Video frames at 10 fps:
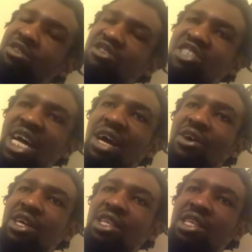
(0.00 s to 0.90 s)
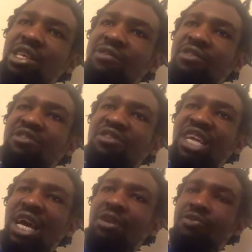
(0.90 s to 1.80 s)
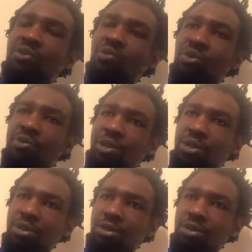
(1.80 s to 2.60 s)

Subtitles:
a child can live inside of a woman.